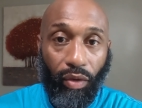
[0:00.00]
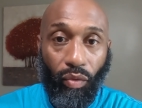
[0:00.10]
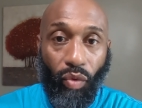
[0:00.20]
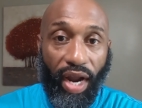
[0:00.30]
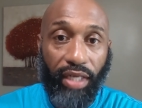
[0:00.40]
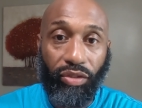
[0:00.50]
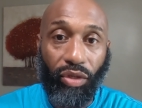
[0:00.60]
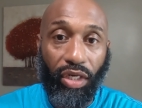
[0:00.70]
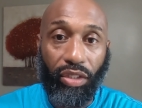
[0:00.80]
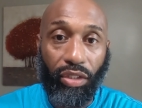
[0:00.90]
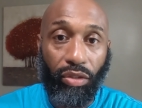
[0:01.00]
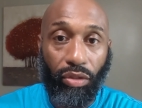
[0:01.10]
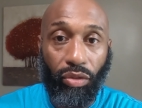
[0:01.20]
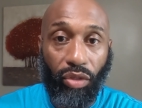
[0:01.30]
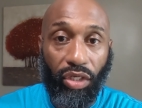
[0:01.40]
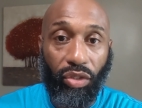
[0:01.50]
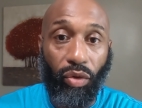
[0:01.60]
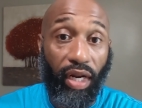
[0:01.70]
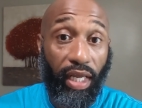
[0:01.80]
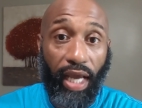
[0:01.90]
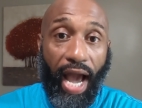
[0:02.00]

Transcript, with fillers: ways you could you you could do it.